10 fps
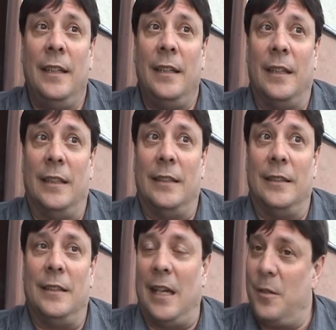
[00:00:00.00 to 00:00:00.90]

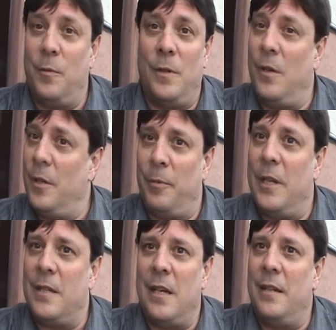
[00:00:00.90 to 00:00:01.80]
Uh, that's the only
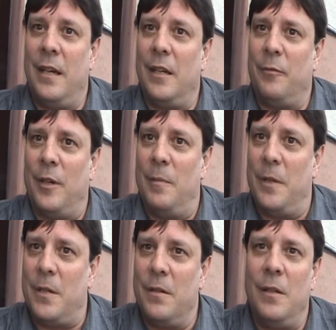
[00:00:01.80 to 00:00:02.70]
place I'd take it from.
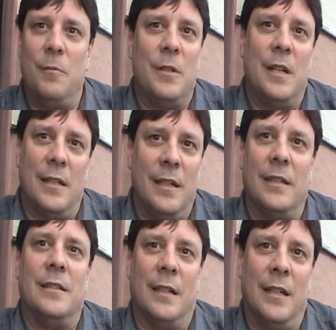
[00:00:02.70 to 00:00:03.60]
I certainly would not take
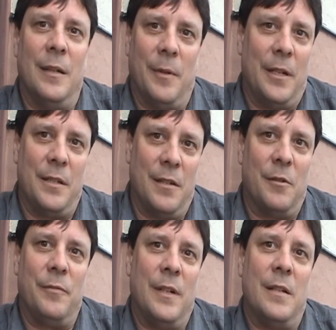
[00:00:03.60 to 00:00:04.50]
a dime out of
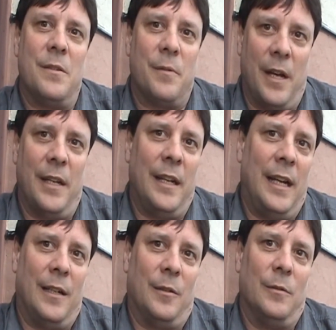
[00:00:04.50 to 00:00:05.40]
general funds right
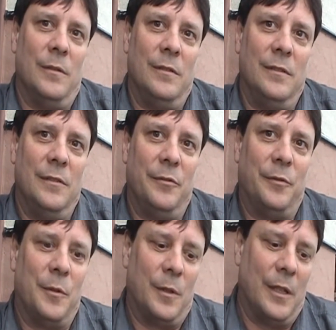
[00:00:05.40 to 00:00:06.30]
now
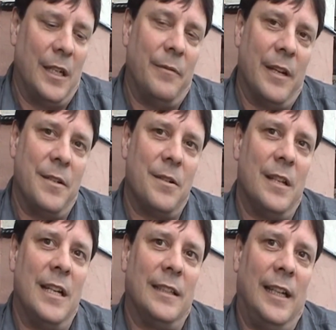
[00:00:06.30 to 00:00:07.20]
for an adventure
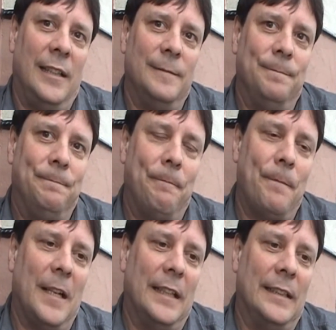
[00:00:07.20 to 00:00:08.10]
like that.
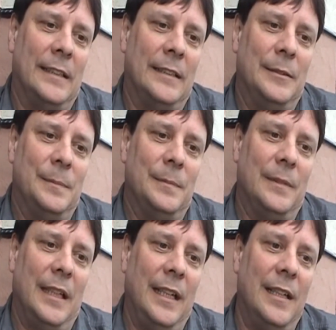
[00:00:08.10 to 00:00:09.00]
Mm-hmm. Um,
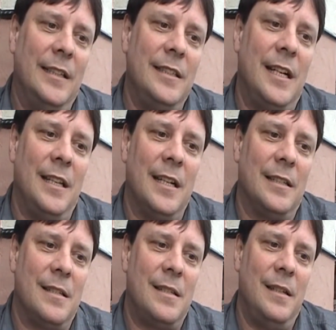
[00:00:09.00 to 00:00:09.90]
and I'd like
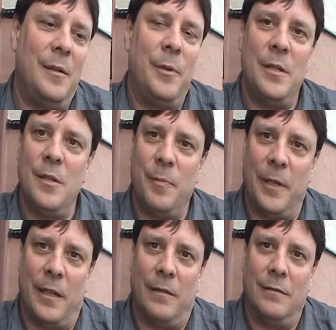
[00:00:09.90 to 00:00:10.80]
to see the business
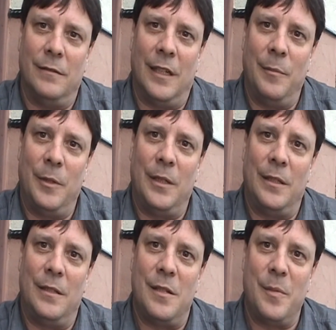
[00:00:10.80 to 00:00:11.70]
plan. I'm
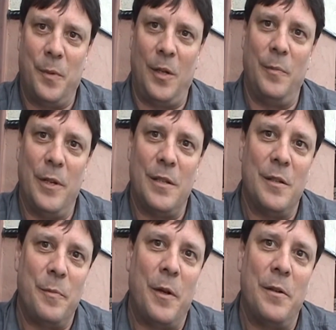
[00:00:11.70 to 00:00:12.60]
a small
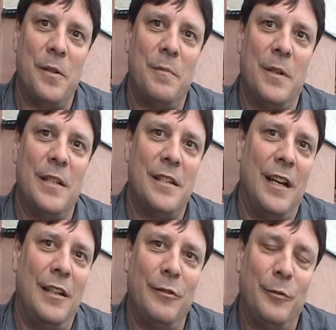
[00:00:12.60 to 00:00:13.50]
business person
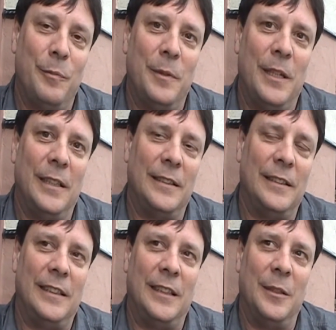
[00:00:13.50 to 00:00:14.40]
myself, but
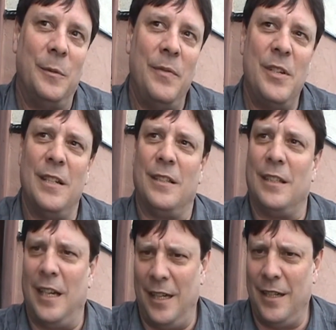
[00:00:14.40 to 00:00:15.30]
uh, we've seen a
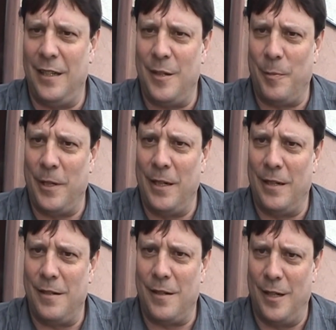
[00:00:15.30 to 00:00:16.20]
lot of these
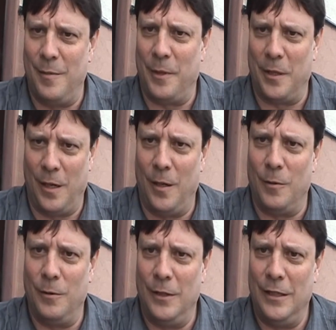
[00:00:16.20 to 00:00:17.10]
plans come and go.
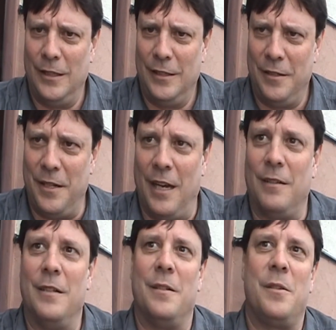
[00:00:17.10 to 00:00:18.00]
Mm-hmm. Jack
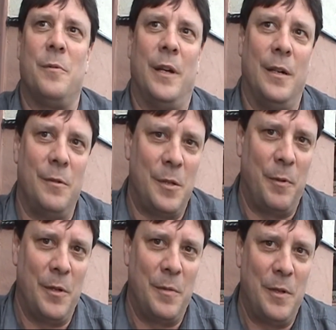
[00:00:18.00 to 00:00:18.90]
London Square was
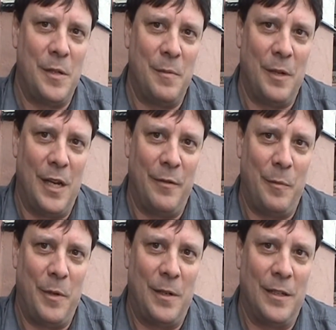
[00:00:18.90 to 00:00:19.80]
supposed to be some kind of a
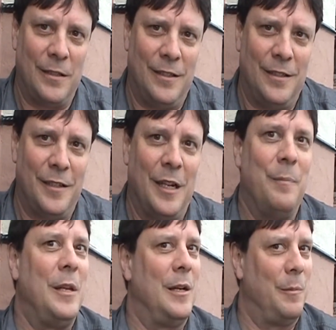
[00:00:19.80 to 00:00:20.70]
miracle. The
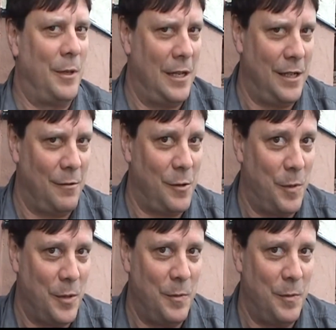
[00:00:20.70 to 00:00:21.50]
Uptown Project was supposed to